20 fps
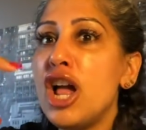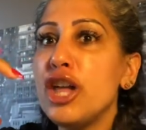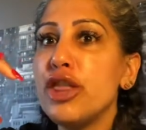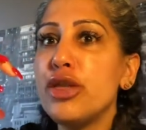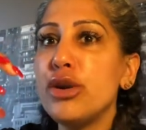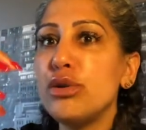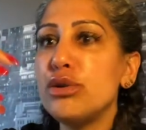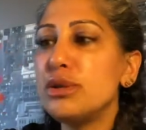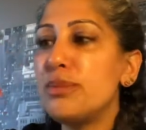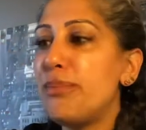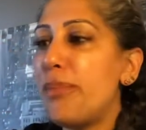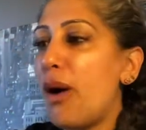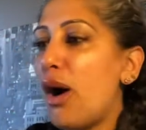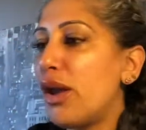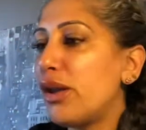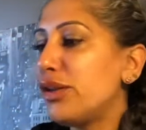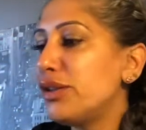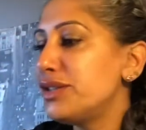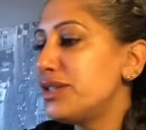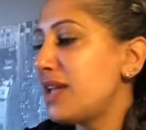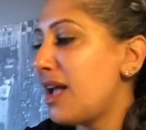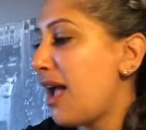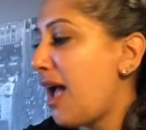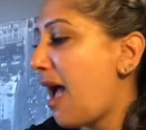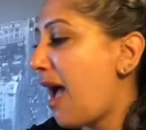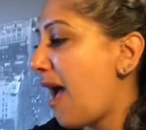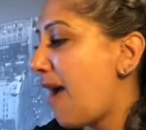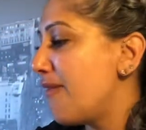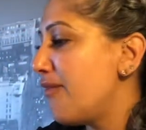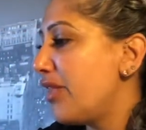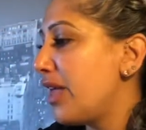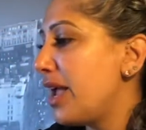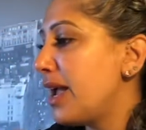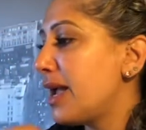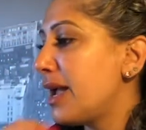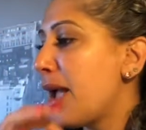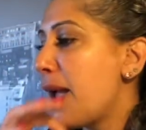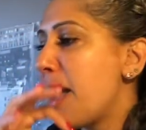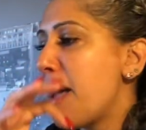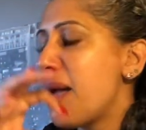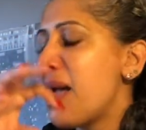those bottles that have like